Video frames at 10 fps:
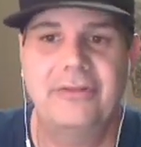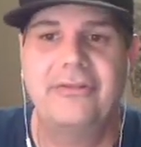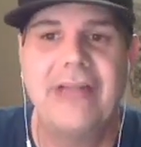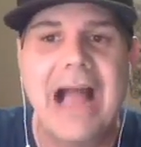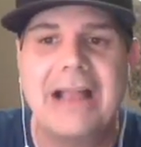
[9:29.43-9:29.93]

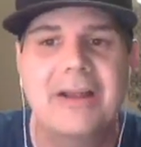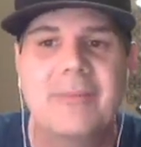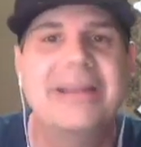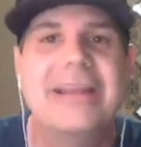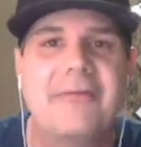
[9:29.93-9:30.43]
It's not
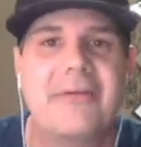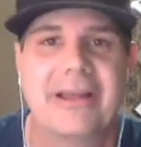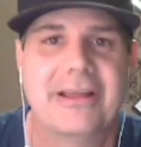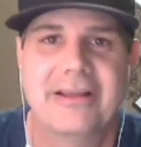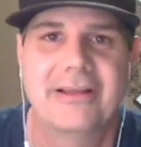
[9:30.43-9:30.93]
going to be
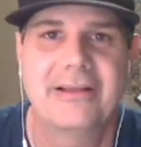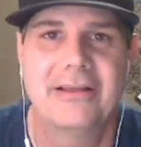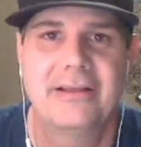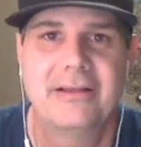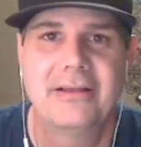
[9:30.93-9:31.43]
different.
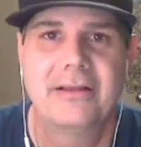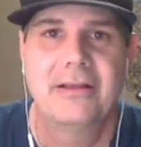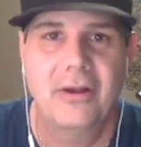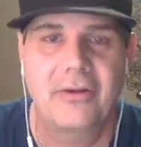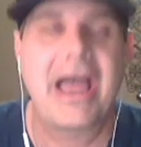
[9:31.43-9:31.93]

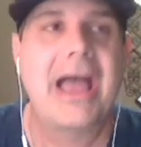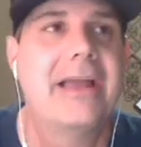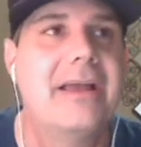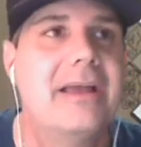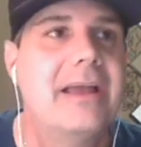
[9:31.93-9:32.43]

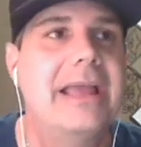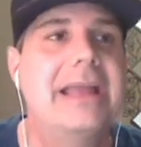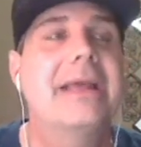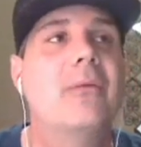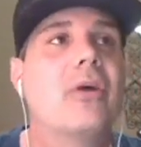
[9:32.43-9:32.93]
Okay.
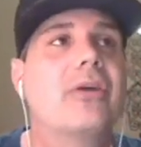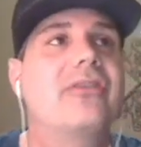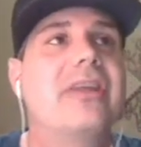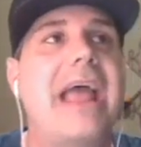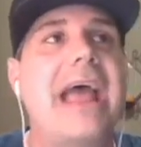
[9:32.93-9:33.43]
And it
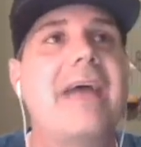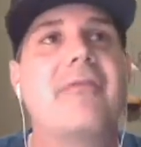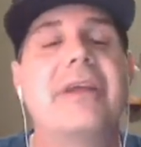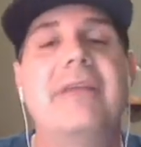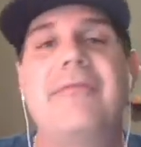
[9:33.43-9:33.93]
works in
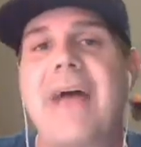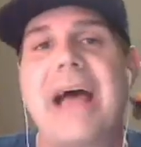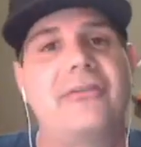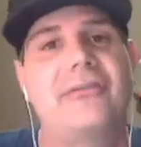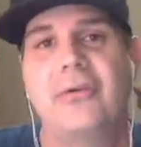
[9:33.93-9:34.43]
every
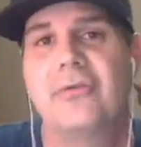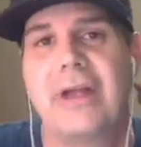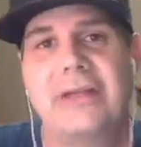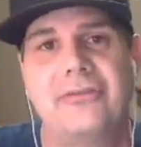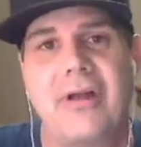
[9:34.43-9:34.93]
fast
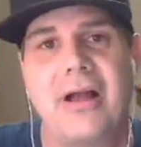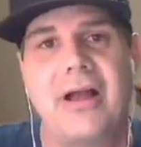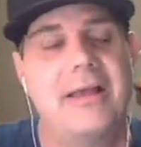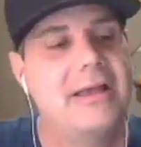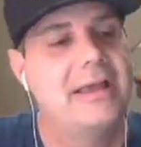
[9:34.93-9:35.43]
food
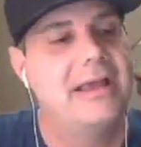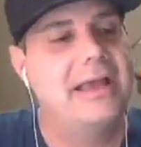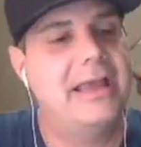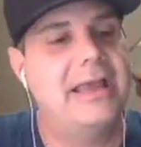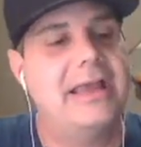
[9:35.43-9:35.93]
restaurant.
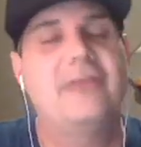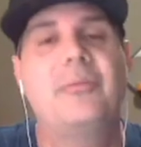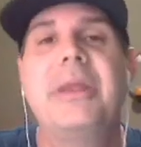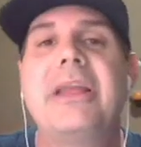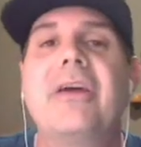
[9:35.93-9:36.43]

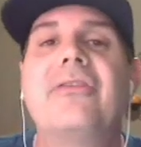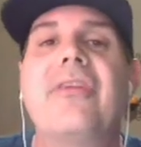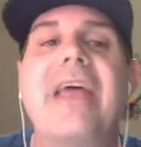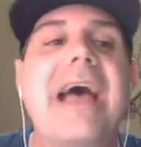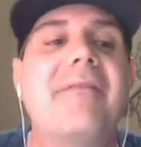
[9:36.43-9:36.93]
It's
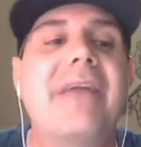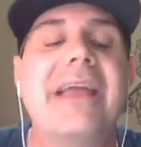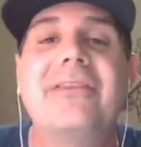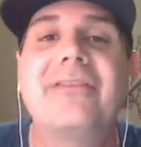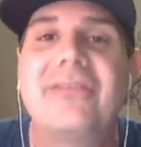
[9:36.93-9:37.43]
because they
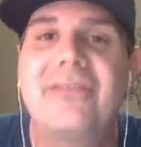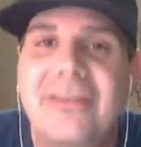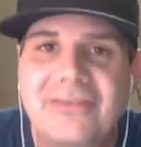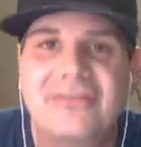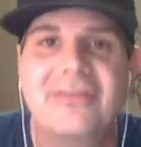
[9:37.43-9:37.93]
have a
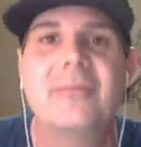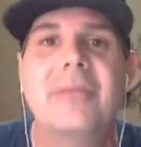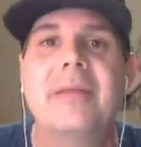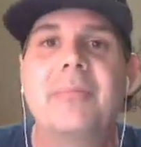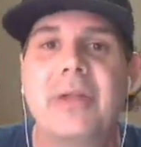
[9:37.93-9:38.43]

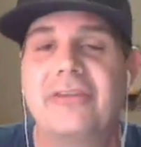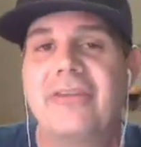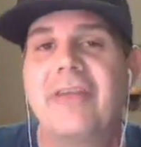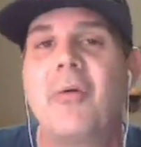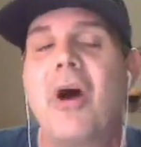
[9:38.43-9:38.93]
system in
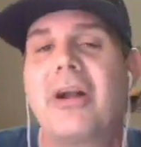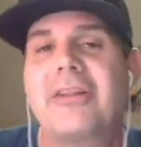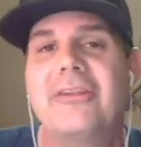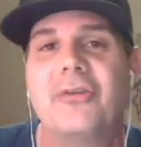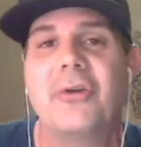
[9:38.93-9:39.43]
place. You ever
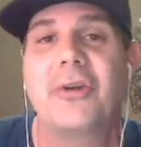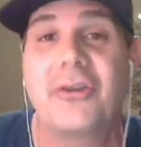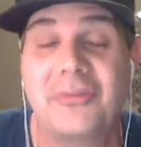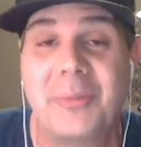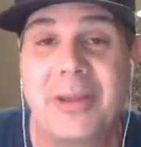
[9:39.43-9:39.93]
walked into a
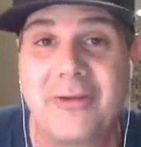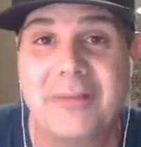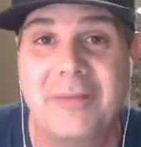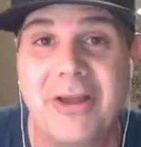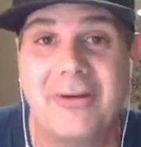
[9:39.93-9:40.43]
Krispy
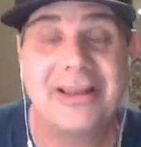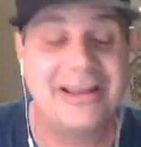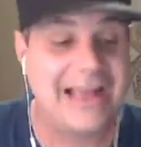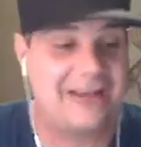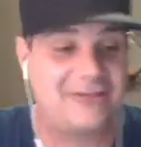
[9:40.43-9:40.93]
Kreme
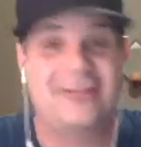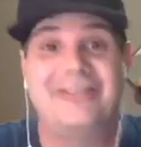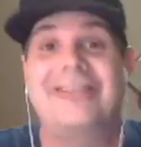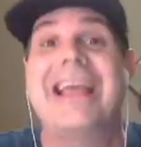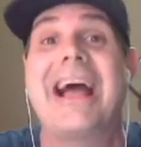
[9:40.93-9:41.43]
donut and
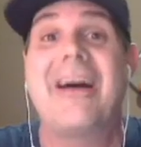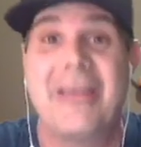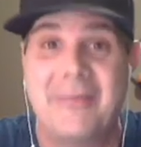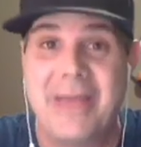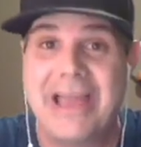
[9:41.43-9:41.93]
actually see
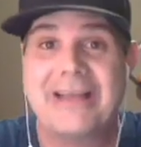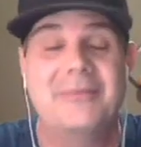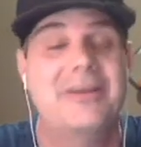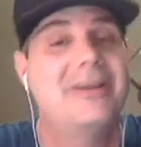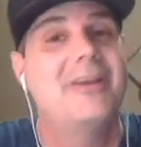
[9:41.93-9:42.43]
how they
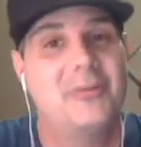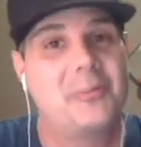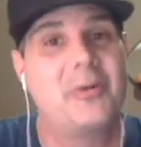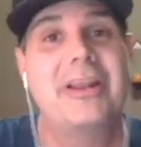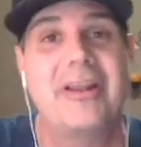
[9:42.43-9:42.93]
make them?
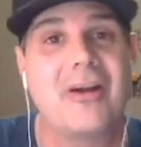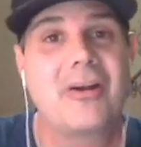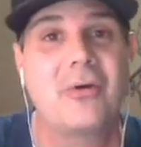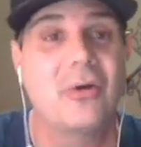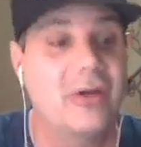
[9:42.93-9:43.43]
It's pretty
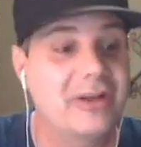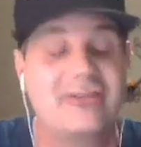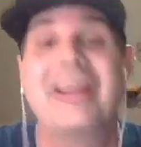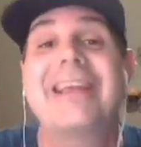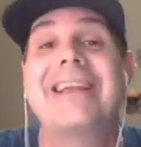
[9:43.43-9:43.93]
darn cool.
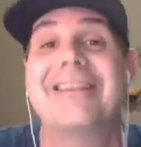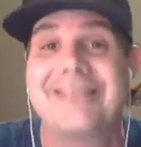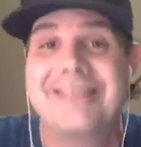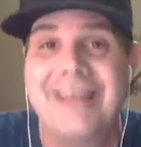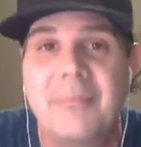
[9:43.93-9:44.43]
It's like an
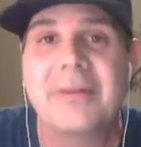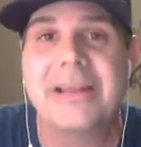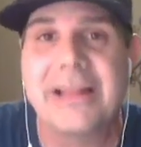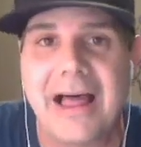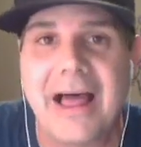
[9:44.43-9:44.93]

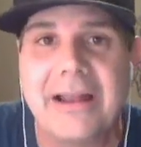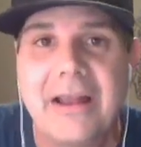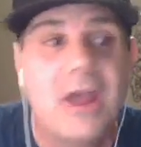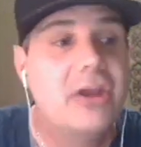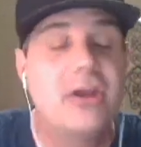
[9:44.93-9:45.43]
assembly line.
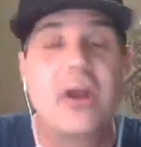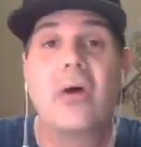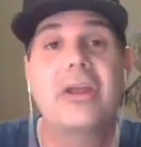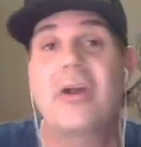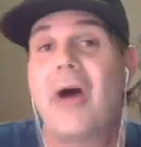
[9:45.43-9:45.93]
You
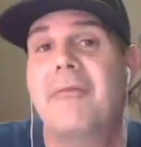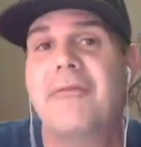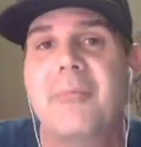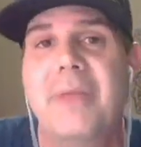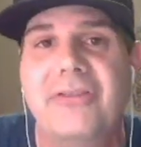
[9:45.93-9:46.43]
go,
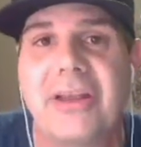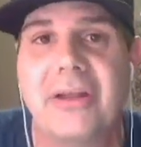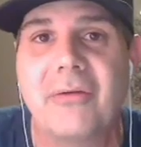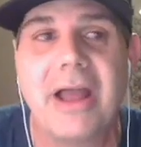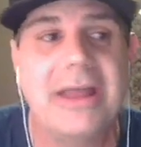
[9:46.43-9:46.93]
I'm from
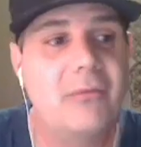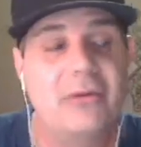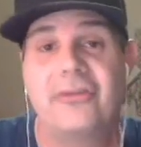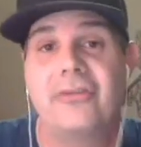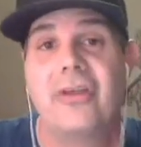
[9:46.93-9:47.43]
Michigan,
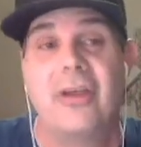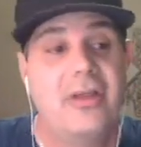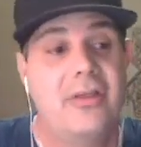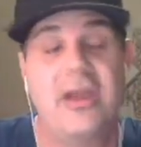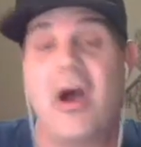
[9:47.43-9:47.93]
right? Which is
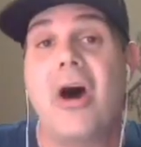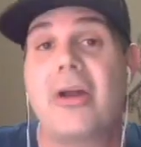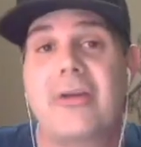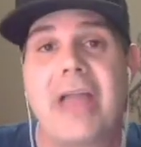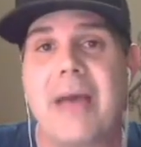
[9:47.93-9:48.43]
the
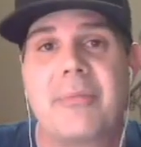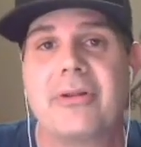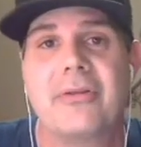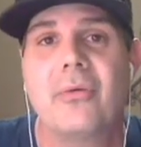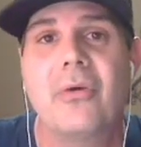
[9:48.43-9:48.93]
auto
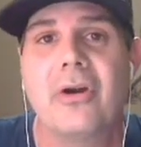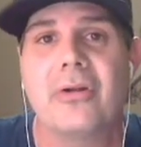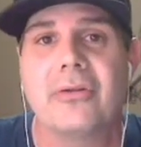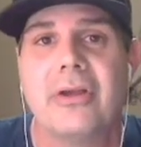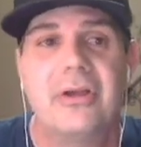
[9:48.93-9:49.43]
capital of the
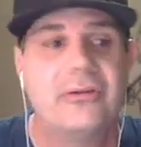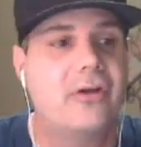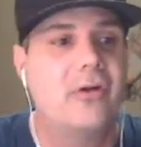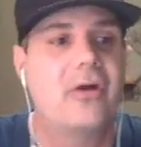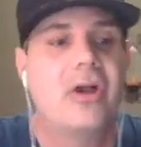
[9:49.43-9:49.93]
world.
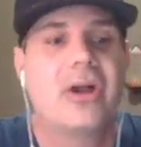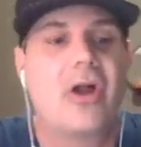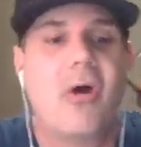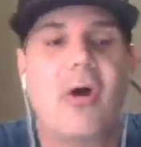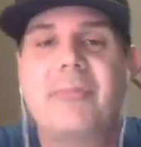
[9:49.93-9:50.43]
So
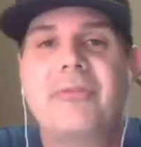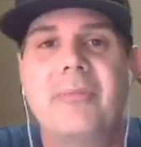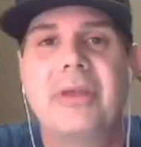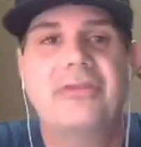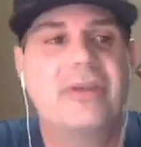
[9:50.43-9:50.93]
go up
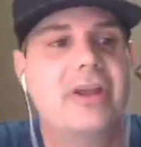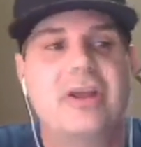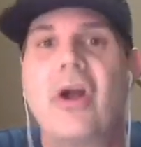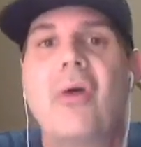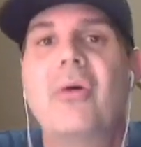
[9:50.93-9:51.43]
to
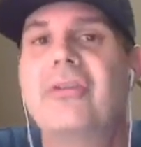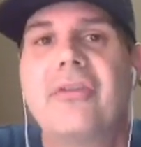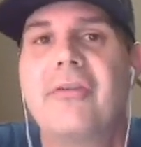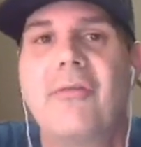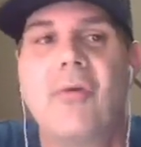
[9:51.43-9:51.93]
Michigan, go
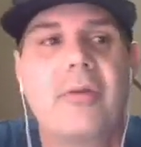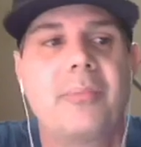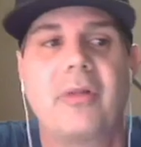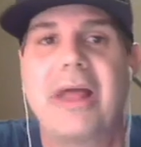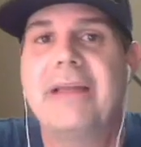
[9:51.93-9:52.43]
into the
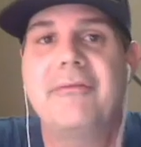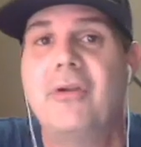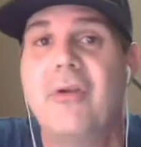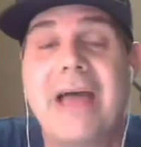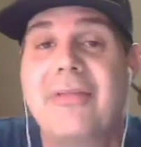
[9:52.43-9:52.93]
Ford plant
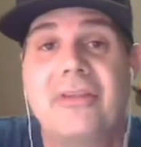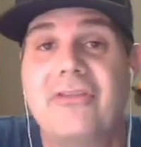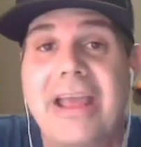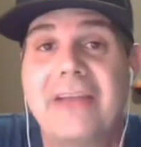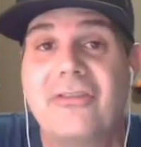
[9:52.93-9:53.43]
if you had
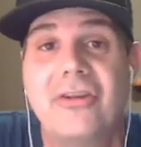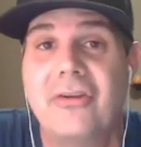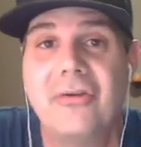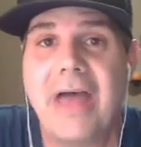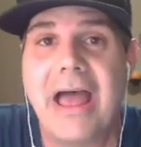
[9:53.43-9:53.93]
the chance
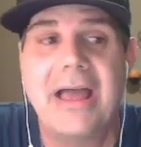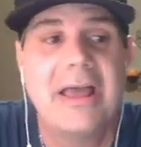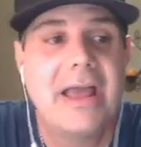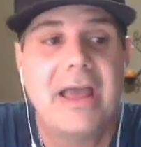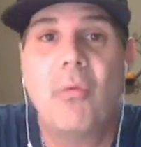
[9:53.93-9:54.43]
to do
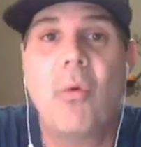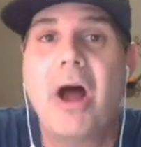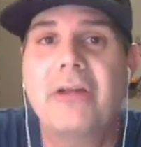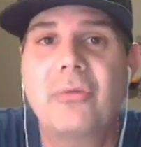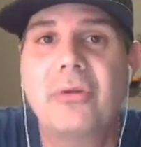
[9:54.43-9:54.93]
that, and
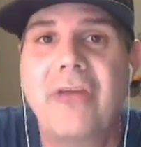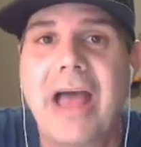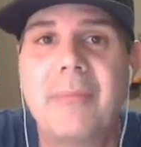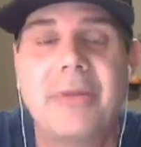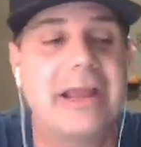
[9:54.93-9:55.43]
watch
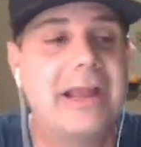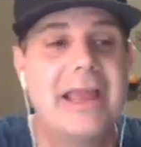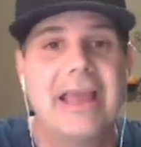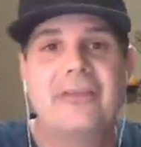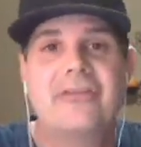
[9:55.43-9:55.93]
what's happening.
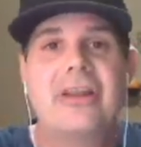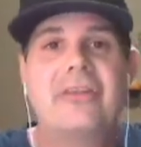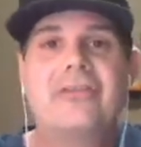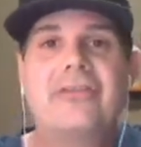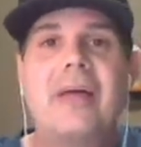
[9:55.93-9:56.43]
It's
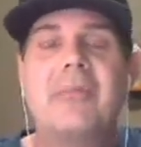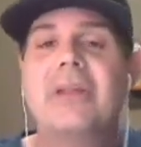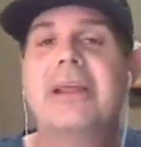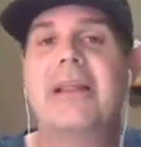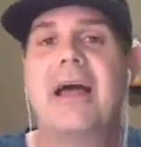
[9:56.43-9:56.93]
an
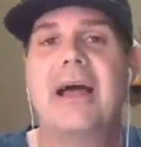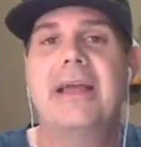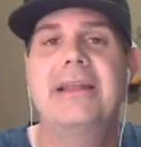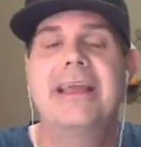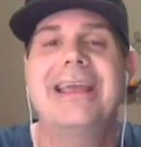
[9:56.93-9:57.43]
assembly
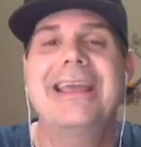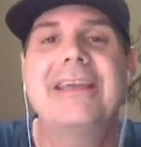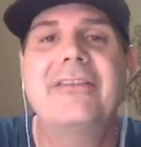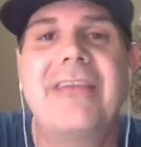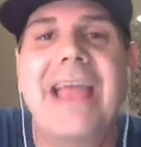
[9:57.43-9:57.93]
line
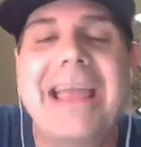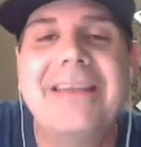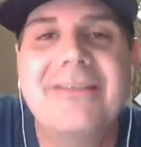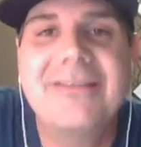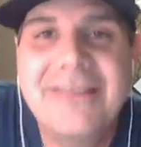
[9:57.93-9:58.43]
It's
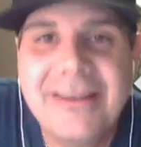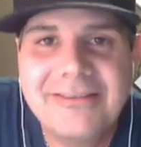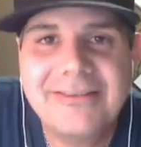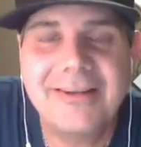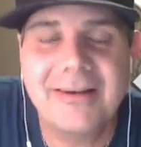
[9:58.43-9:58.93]
a
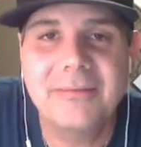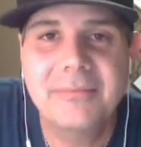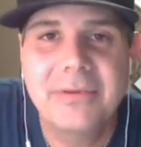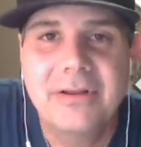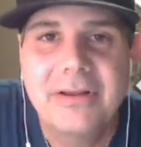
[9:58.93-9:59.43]

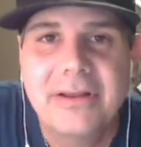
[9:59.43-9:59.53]
system